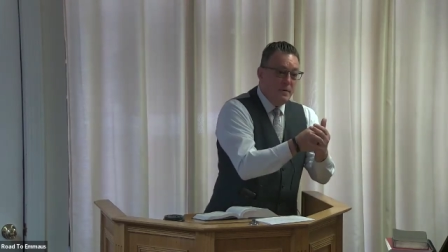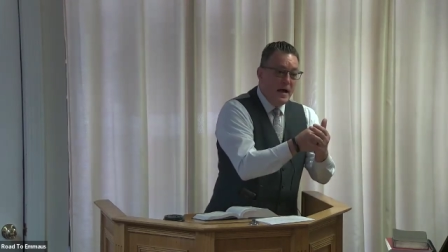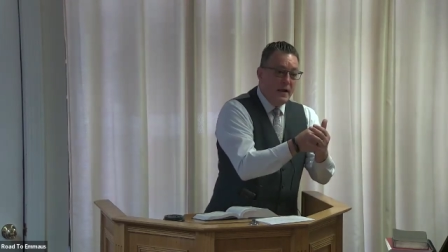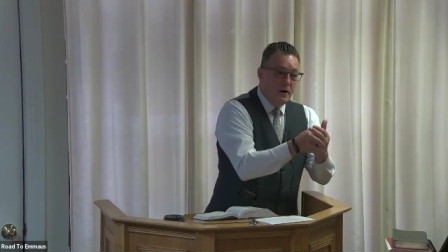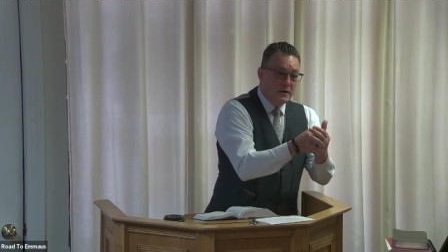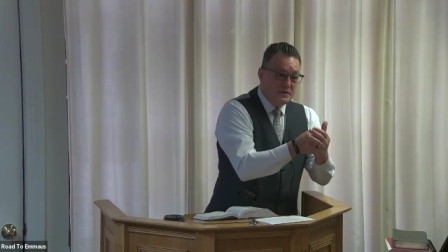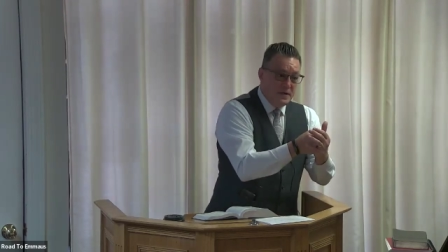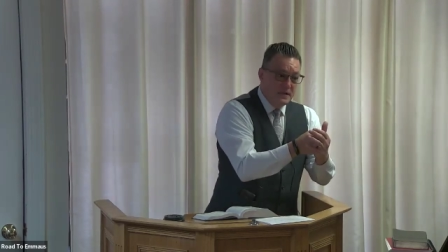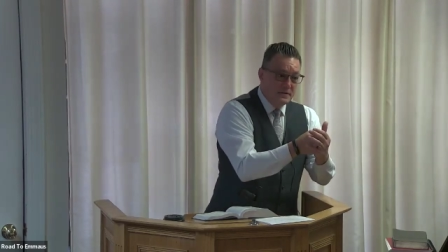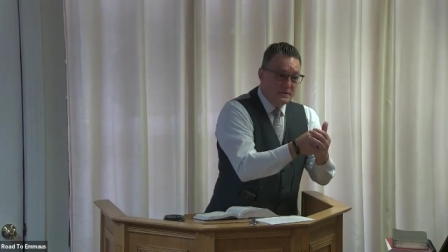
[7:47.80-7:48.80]
by our
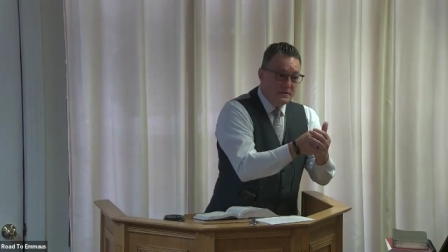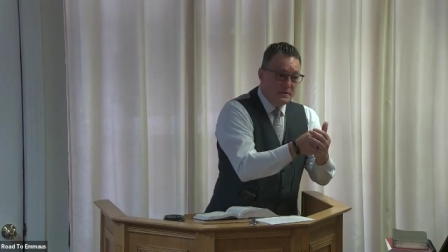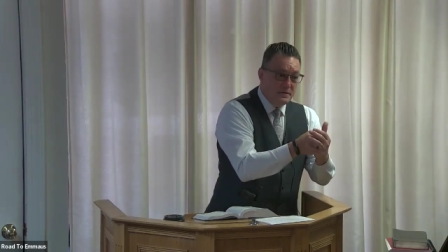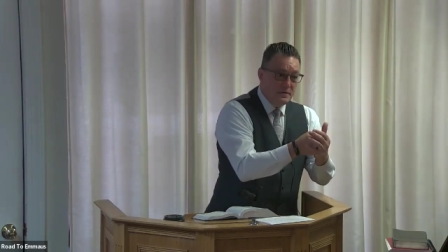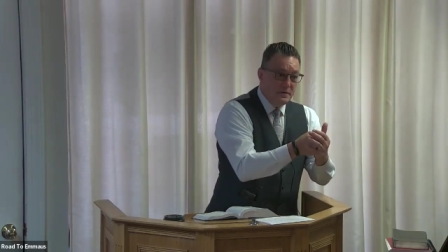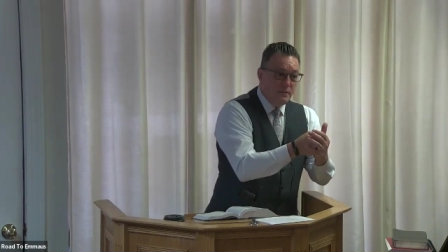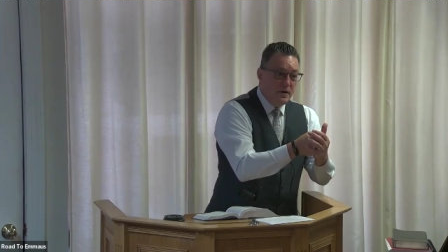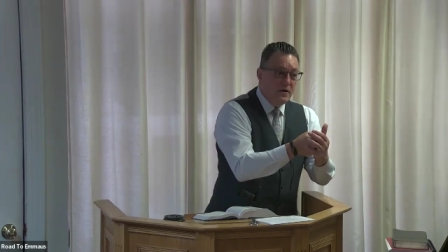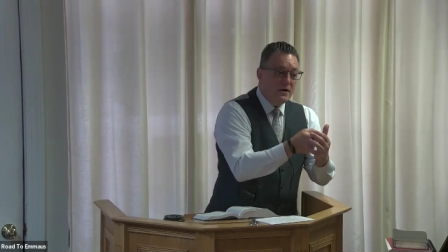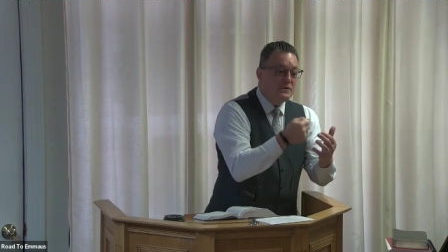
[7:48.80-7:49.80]
sins
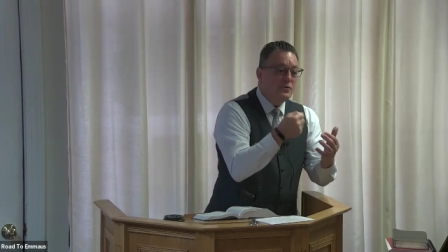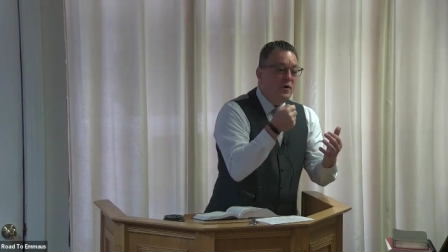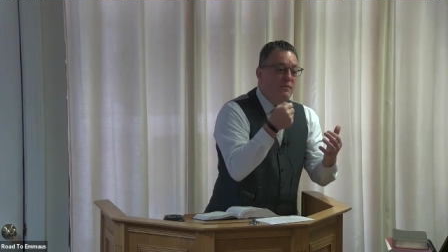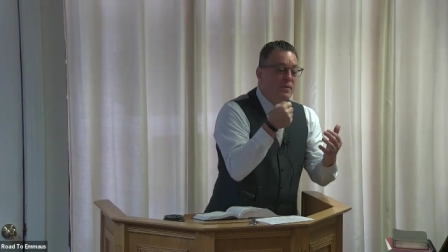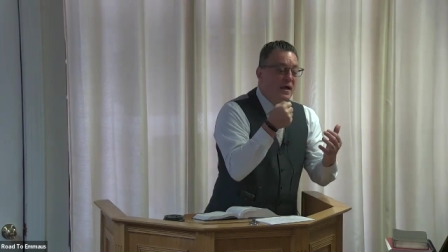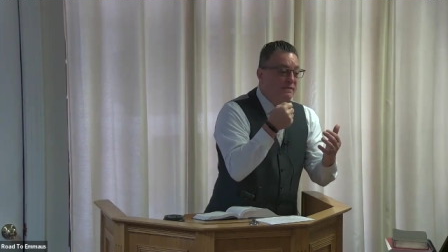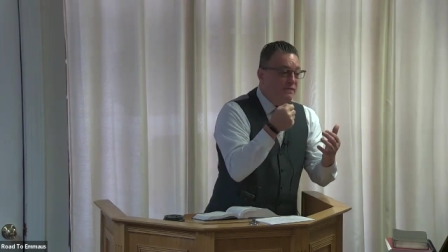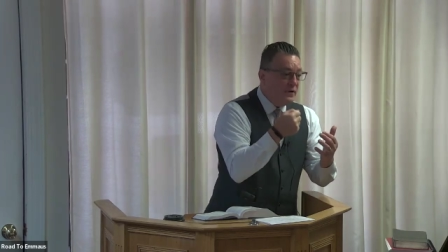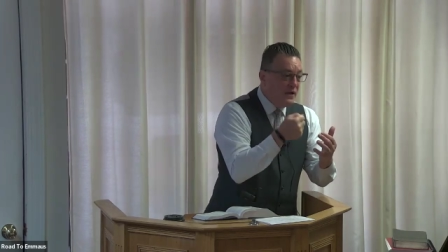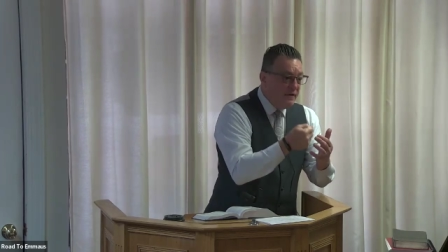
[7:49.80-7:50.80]
because we've been
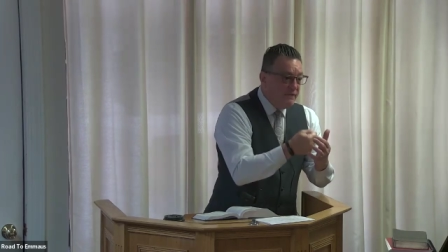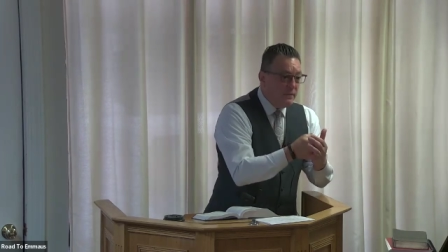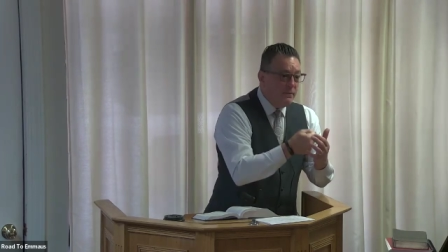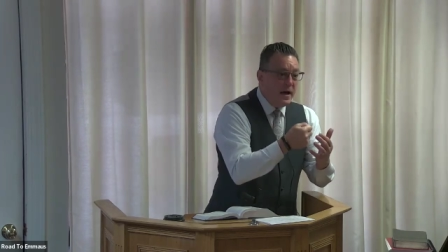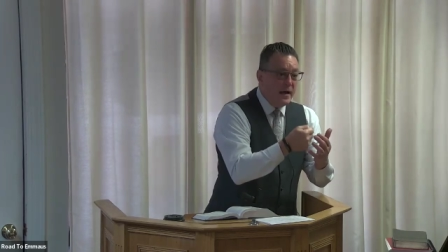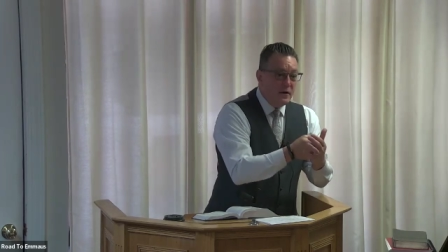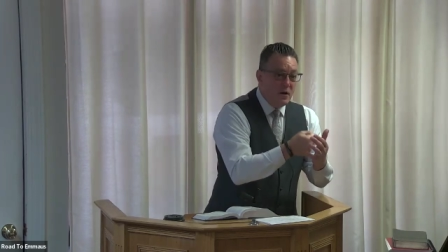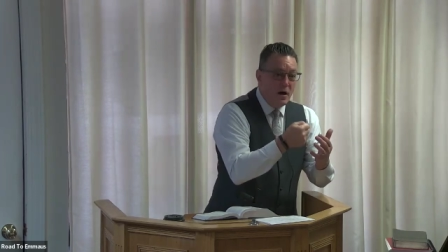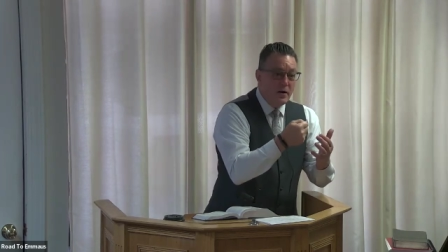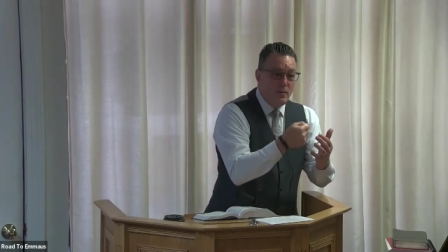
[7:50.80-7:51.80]
forgiven by
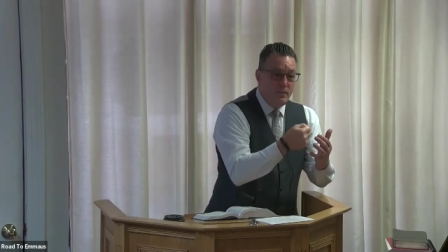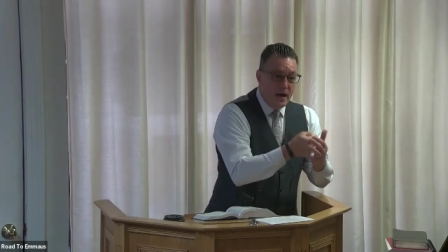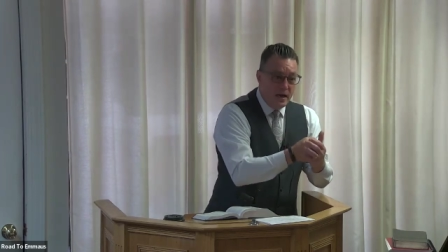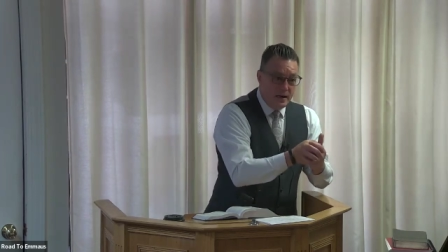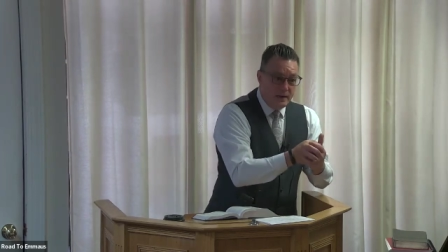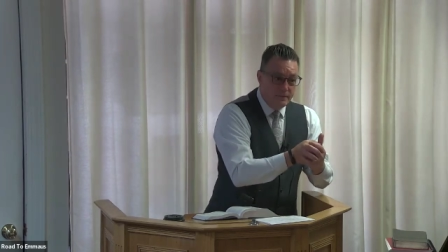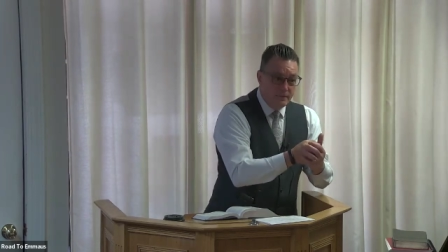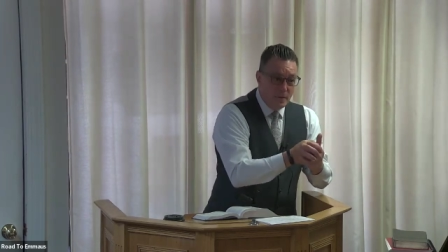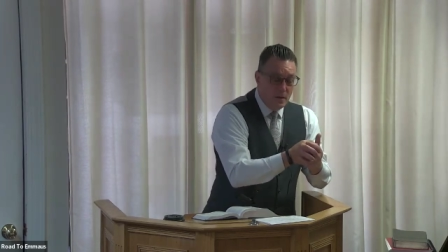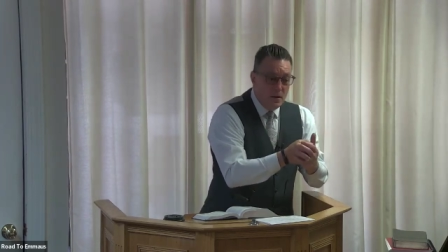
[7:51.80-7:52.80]
God Almighty.
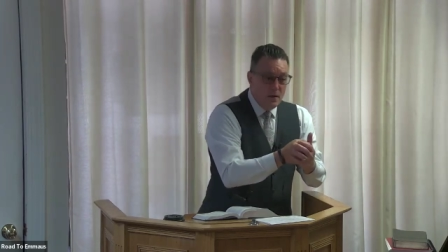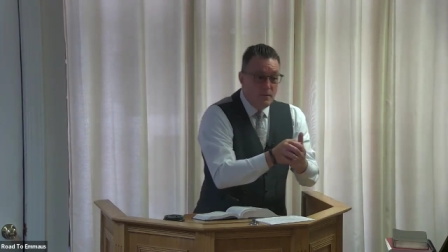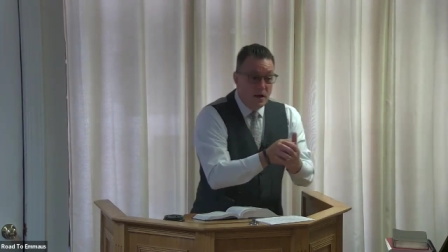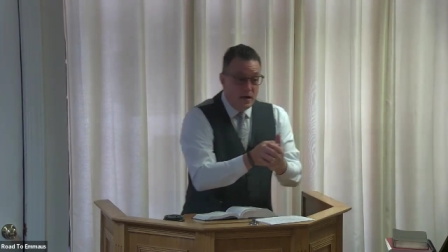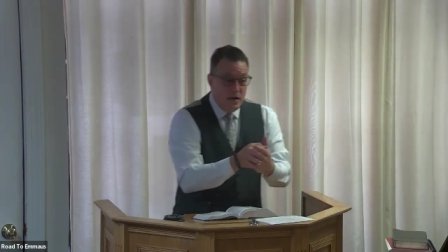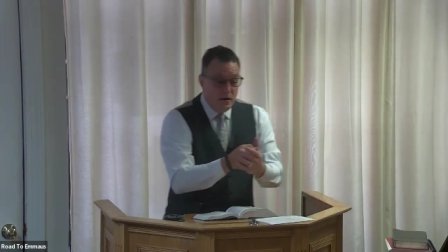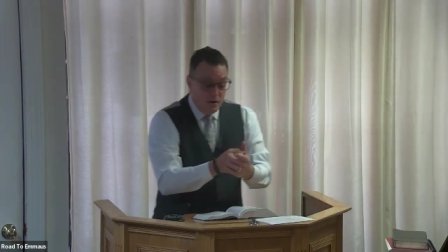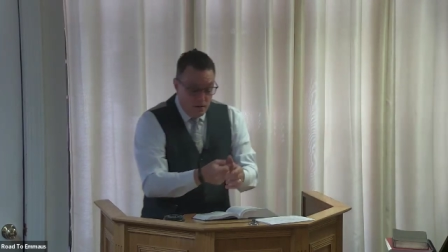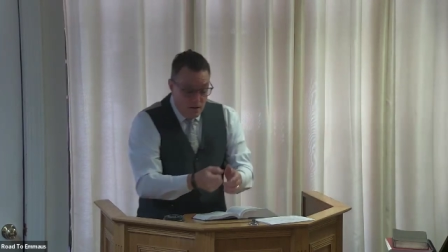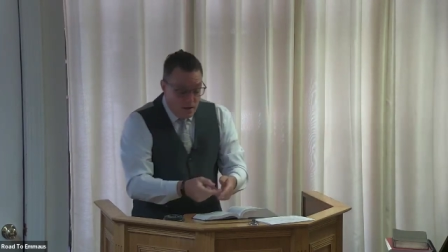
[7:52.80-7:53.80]
But
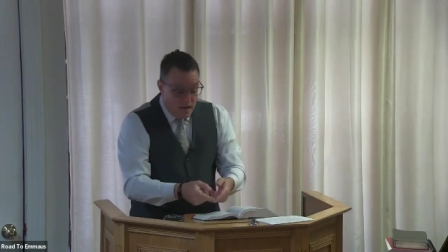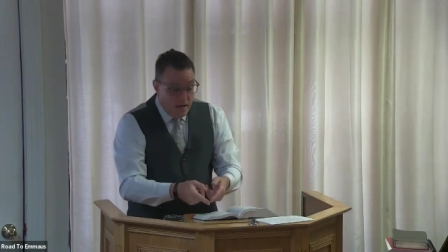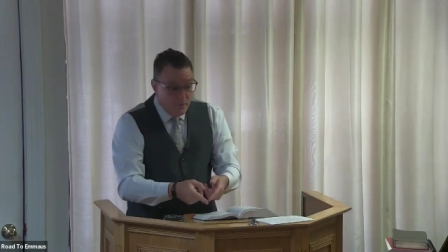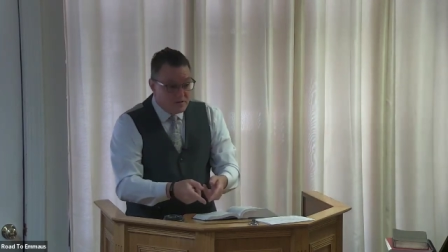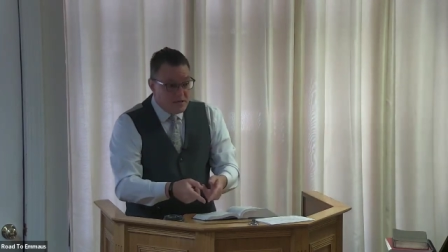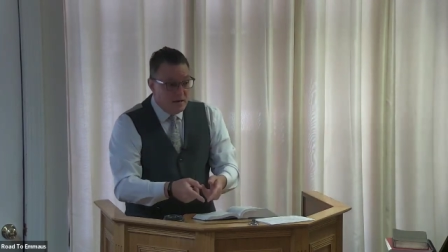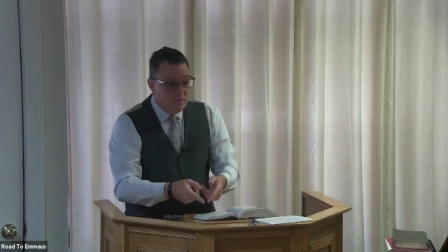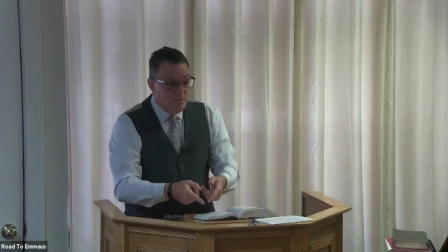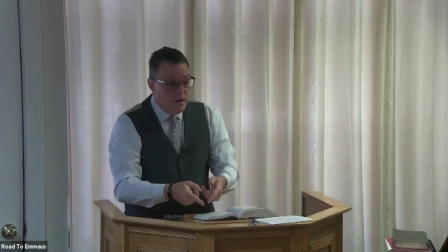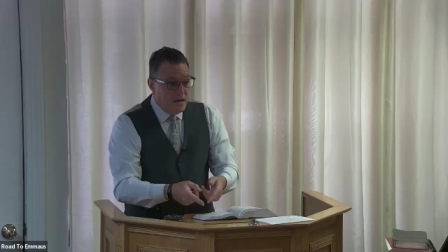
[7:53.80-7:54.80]
here, he was
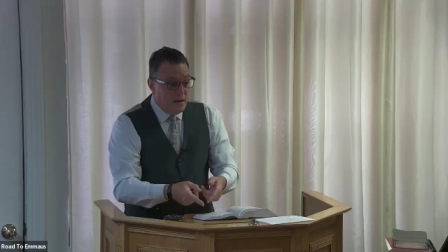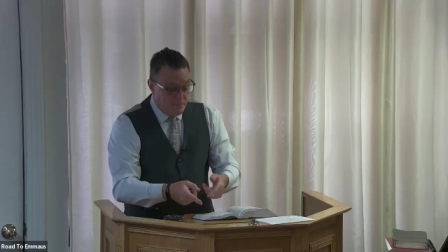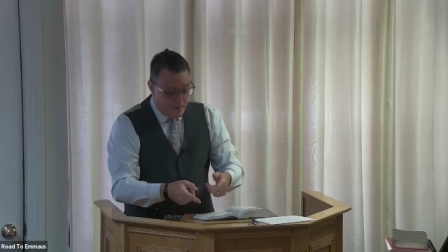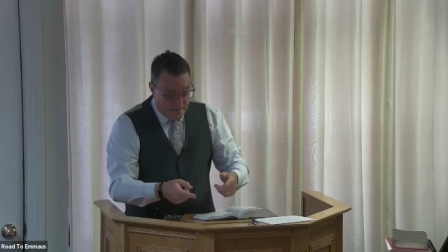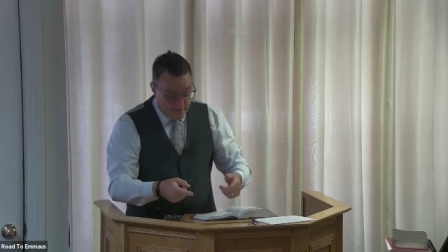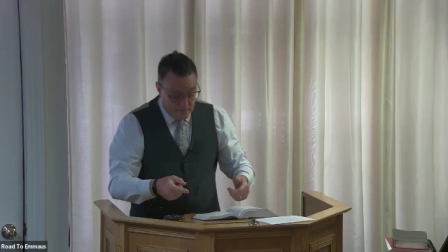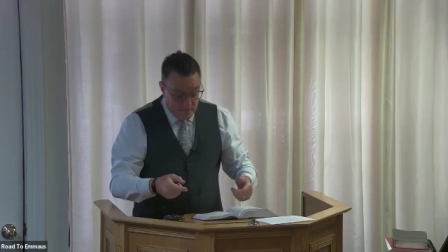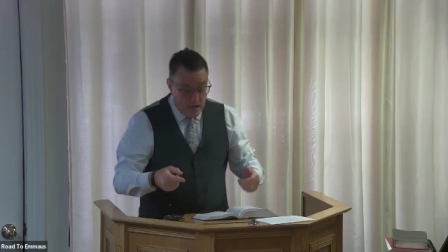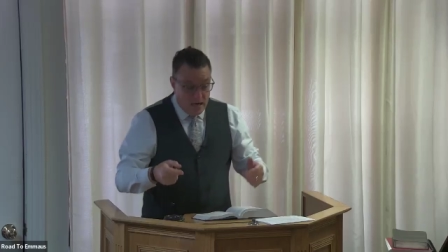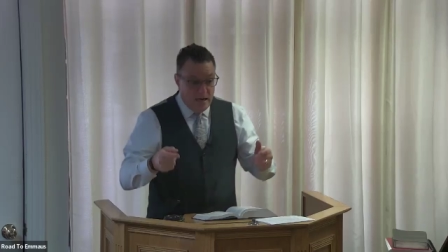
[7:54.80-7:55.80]
getting beat up by it.
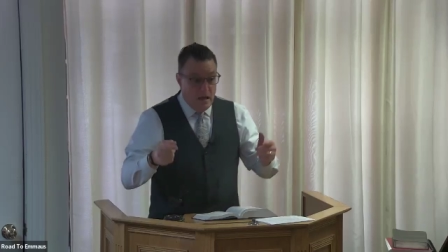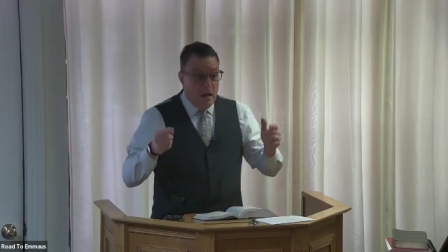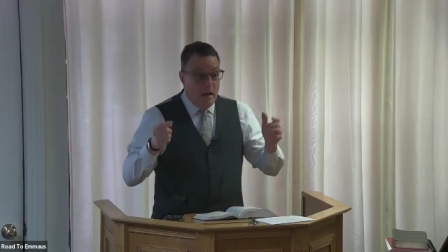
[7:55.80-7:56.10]
And he,